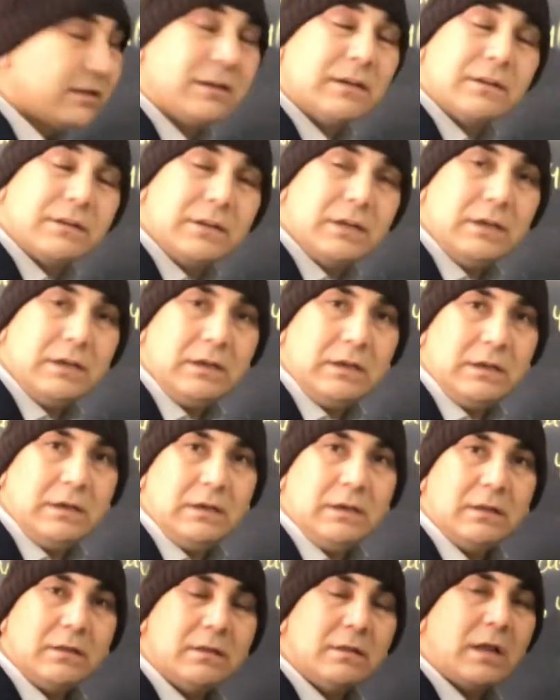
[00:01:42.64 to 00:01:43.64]

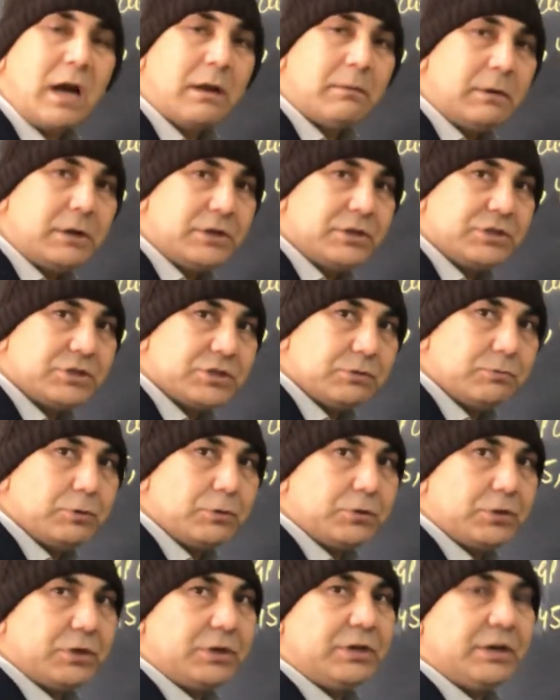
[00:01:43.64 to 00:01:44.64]
the normal
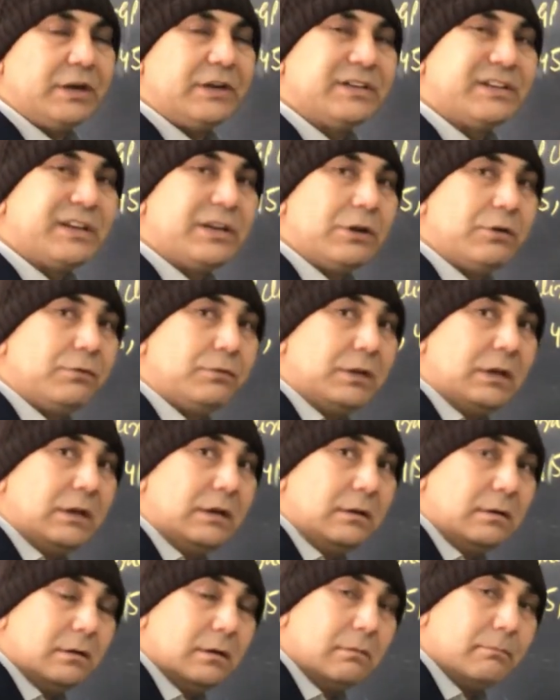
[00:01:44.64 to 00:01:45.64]
distributed, it gives
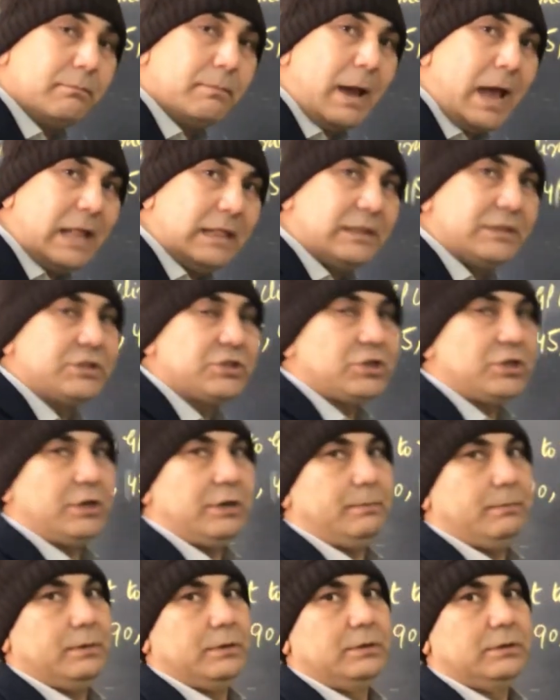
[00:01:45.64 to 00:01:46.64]
the bell
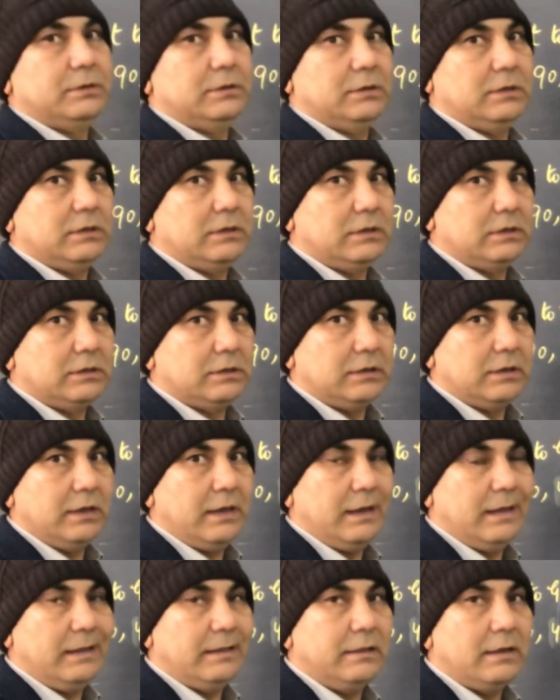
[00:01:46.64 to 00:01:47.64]
shape
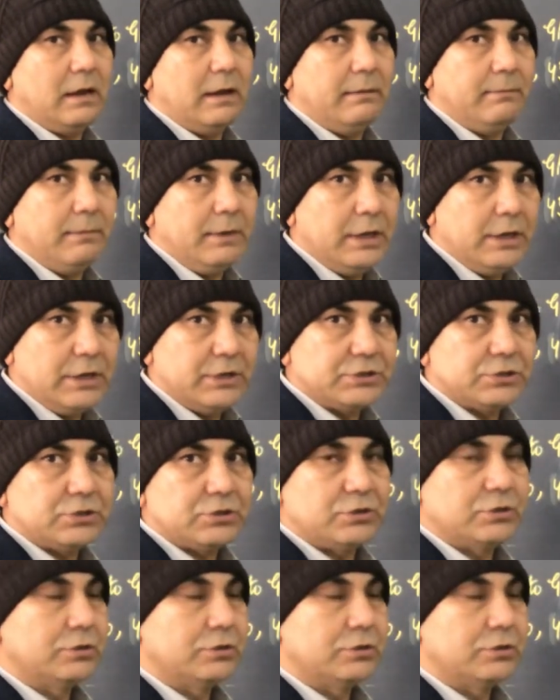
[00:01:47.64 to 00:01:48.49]
in the image.